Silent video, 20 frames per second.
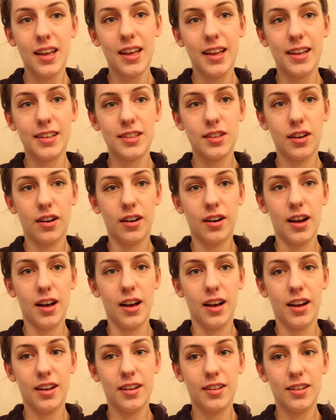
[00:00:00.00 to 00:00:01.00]
it's our,
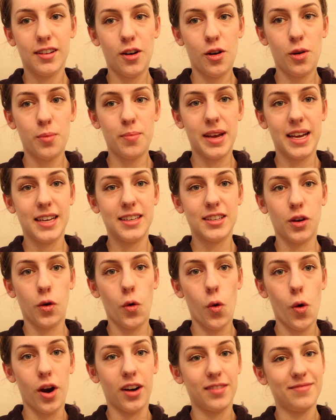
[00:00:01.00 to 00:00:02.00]
uh, homemade
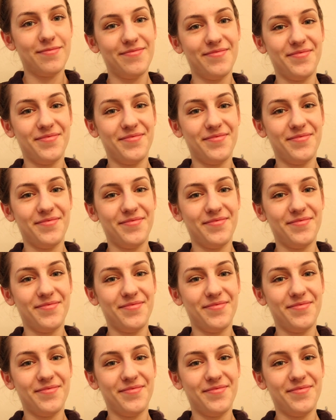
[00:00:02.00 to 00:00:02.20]
decor.